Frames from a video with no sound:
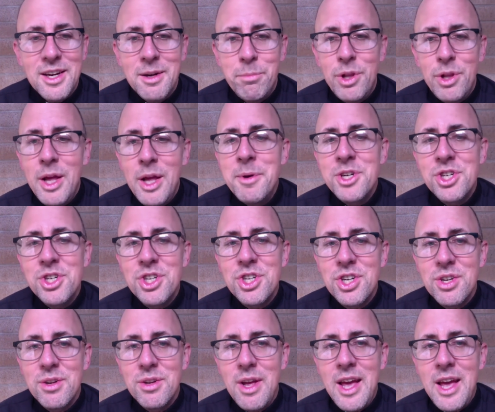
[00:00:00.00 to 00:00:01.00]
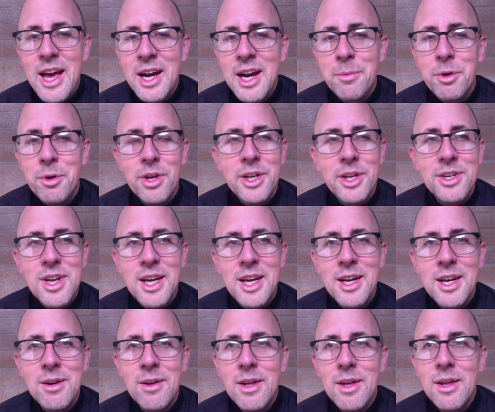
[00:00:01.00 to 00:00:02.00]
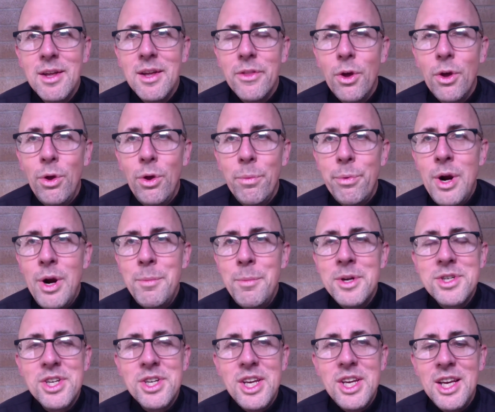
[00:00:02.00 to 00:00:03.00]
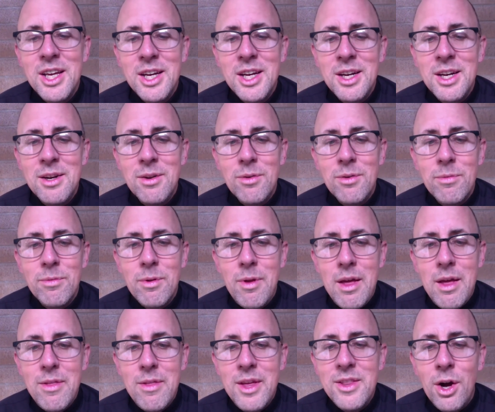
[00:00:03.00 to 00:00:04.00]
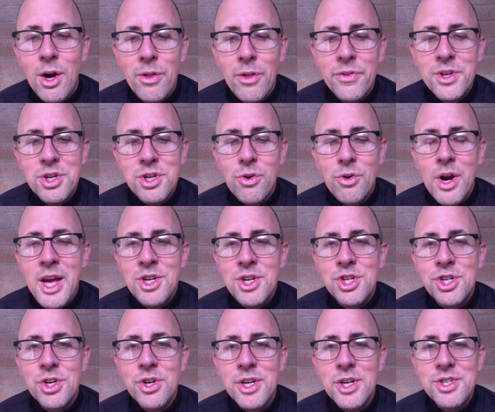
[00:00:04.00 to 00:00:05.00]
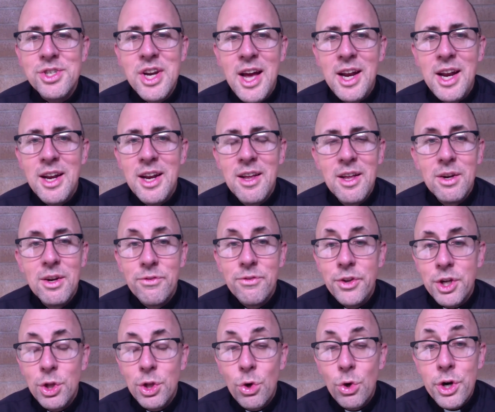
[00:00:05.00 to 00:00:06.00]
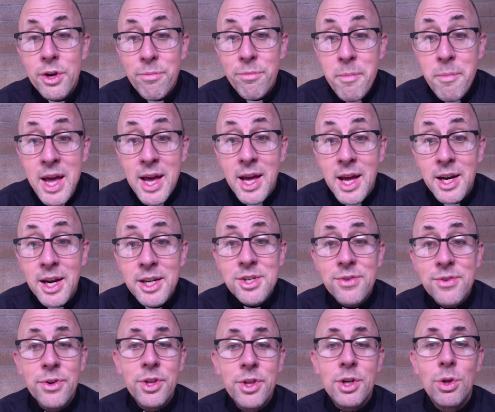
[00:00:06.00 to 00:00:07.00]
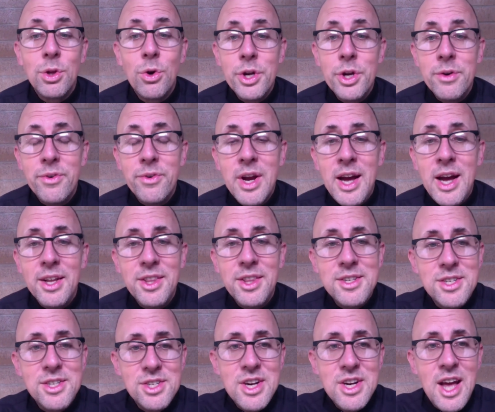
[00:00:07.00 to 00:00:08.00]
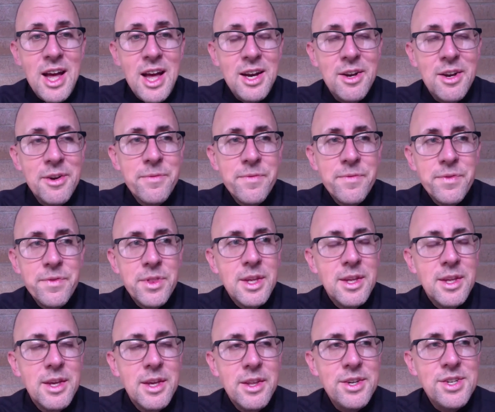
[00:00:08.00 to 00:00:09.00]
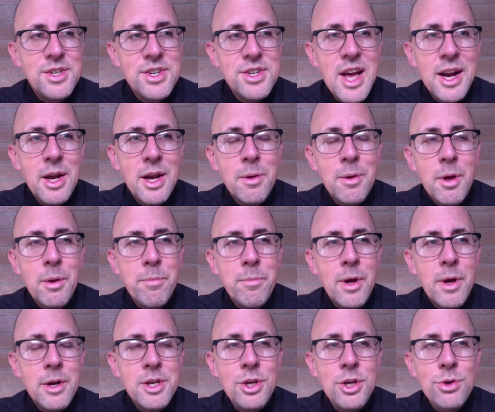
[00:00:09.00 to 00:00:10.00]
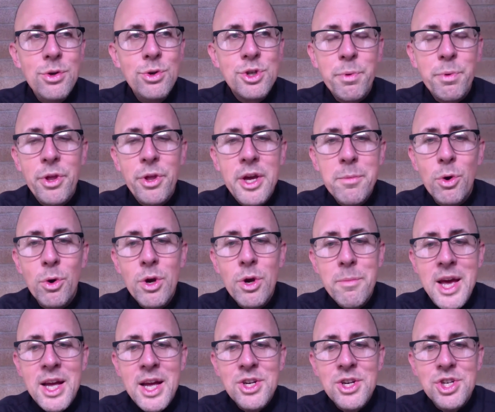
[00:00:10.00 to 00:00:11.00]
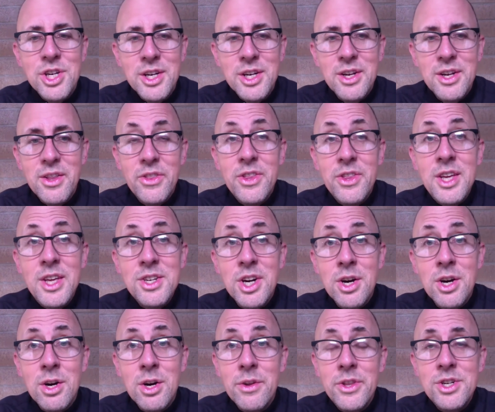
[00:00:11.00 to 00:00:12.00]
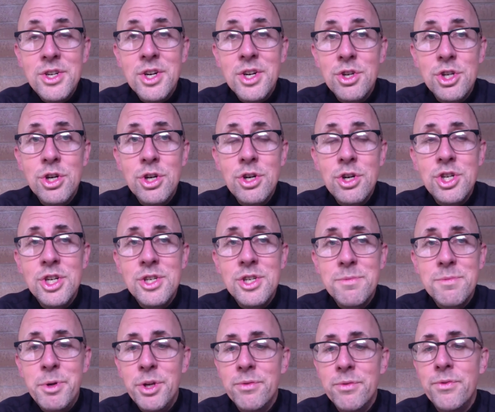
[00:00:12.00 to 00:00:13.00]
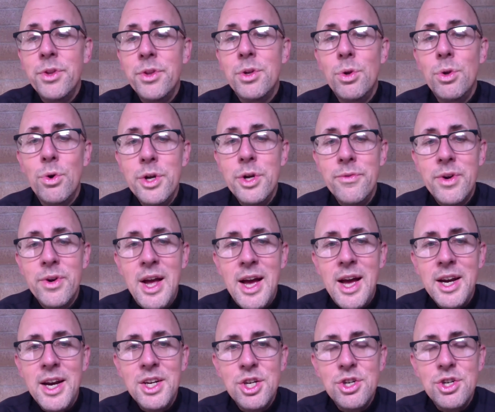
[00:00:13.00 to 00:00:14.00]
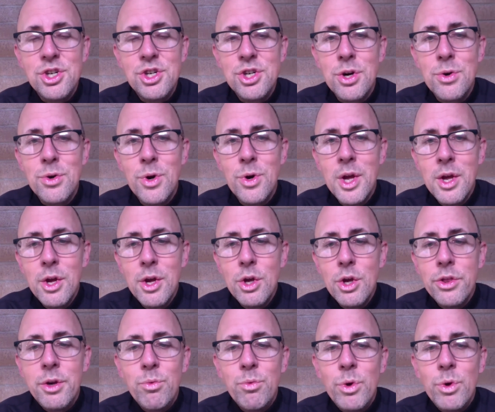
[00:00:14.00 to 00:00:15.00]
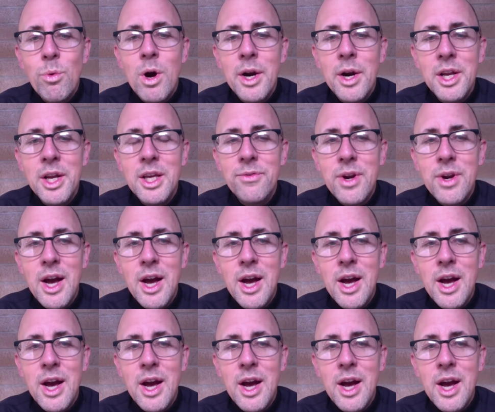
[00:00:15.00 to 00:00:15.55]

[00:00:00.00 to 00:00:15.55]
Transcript: blemished animal, and the whole premise in all of this grandeur is not for the glory of man; it's for the glory of God. This is not a huge Playboy mansion. These are churches built for the glory of God, and to show that we want to give